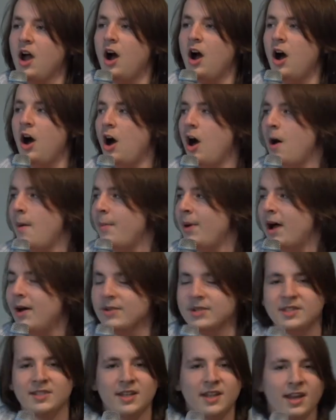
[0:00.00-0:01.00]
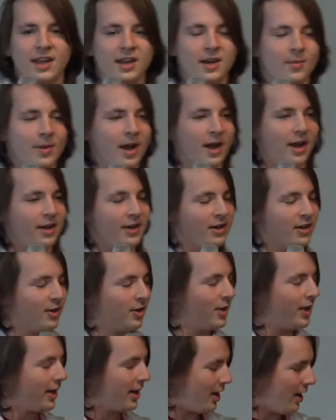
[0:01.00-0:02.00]
But I was thinking about,
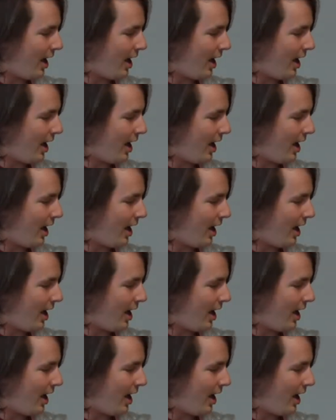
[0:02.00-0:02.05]
like,